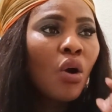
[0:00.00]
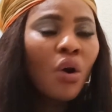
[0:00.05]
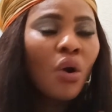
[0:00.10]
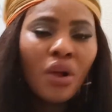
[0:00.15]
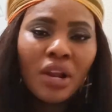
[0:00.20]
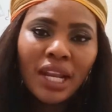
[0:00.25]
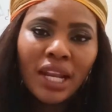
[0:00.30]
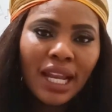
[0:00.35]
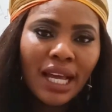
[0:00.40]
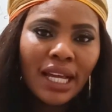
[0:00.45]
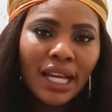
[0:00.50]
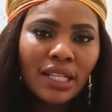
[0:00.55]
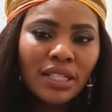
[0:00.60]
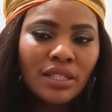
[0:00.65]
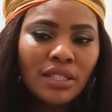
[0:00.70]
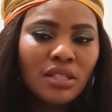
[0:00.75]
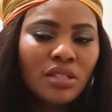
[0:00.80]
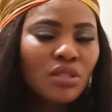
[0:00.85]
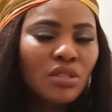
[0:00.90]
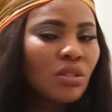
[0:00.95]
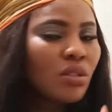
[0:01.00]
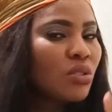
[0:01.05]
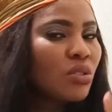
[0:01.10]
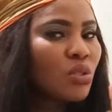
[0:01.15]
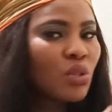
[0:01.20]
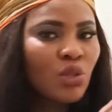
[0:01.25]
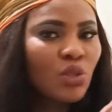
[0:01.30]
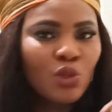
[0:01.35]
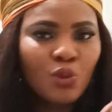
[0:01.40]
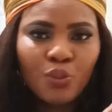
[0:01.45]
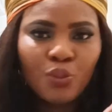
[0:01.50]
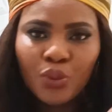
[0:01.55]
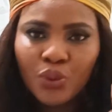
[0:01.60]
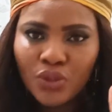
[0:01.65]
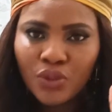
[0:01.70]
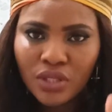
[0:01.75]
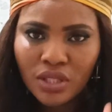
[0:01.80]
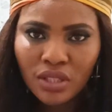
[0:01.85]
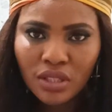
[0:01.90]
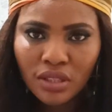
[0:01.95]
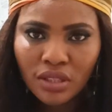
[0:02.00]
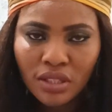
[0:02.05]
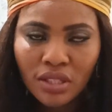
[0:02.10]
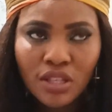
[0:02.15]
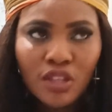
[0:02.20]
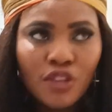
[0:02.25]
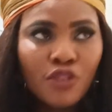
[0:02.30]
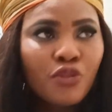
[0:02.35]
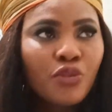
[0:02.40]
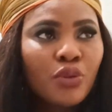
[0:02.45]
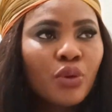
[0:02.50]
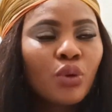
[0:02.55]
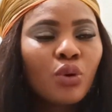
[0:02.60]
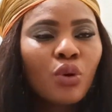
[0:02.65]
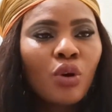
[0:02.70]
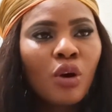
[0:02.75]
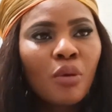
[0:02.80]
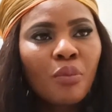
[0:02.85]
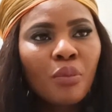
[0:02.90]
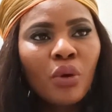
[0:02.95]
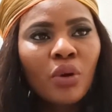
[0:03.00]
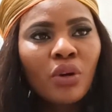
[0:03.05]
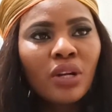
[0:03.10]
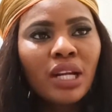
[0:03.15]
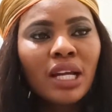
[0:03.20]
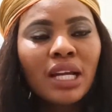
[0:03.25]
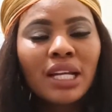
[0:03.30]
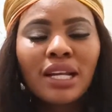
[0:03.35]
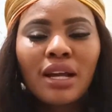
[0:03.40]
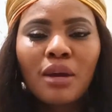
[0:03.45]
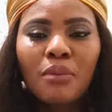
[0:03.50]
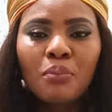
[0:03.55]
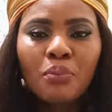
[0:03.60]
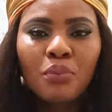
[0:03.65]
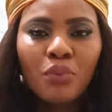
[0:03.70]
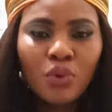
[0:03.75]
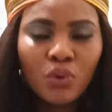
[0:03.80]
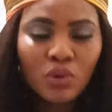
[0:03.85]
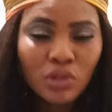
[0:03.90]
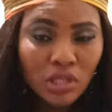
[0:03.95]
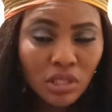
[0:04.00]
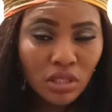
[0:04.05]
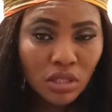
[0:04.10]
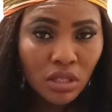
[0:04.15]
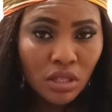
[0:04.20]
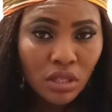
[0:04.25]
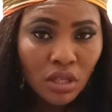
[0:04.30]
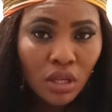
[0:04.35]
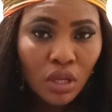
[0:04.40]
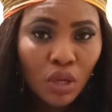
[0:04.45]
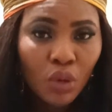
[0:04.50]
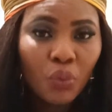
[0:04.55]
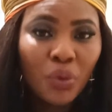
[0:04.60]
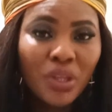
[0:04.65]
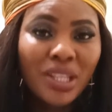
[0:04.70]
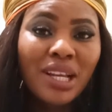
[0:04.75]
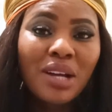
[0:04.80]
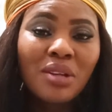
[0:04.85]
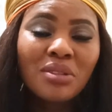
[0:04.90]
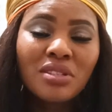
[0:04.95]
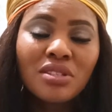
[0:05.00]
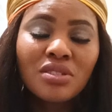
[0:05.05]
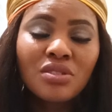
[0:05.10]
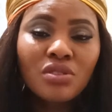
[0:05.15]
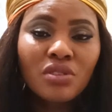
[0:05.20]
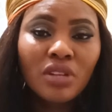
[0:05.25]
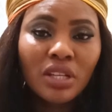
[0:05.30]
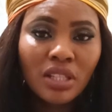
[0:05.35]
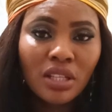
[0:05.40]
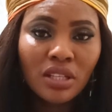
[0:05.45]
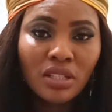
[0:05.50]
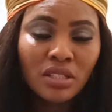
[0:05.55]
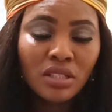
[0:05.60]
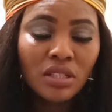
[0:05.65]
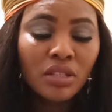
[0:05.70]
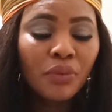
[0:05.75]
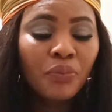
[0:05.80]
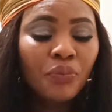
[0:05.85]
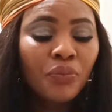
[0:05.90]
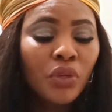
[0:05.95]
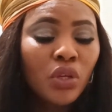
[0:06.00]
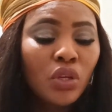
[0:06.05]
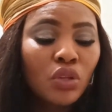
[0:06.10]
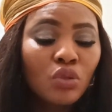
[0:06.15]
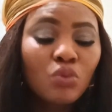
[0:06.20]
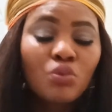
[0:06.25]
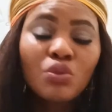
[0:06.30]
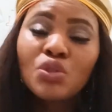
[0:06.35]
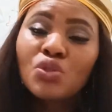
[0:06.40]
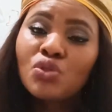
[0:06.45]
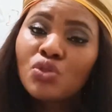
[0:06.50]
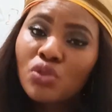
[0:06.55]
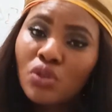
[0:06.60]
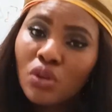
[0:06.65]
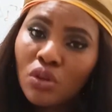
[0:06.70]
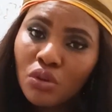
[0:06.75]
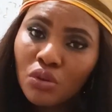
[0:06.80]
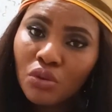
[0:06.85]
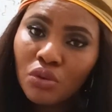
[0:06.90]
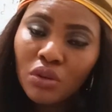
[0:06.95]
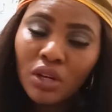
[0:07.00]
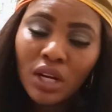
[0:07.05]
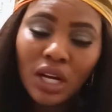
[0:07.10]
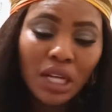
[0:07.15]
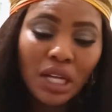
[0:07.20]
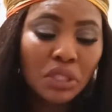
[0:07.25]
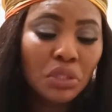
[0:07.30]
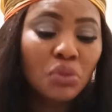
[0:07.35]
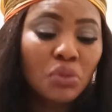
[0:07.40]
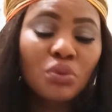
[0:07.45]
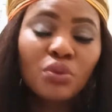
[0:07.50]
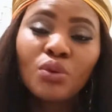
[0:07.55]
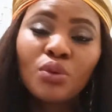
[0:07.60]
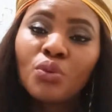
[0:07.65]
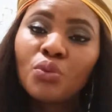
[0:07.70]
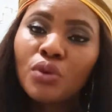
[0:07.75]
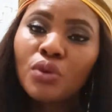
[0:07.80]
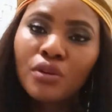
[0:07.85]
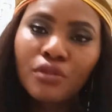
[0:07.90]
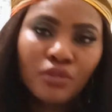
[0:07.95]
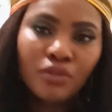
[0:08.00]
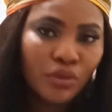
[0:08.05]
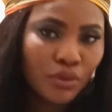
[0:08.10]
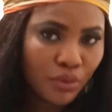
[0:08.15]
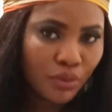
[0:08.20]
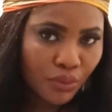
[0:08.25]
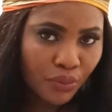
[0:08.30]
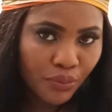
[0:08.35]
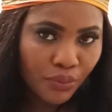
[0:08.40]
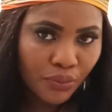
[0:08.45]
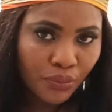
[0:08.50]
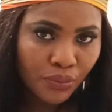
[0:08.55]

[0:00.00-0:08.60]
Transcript: Online is not just posting. If you come online and post without a strategy, you will struggle and it will not work for you.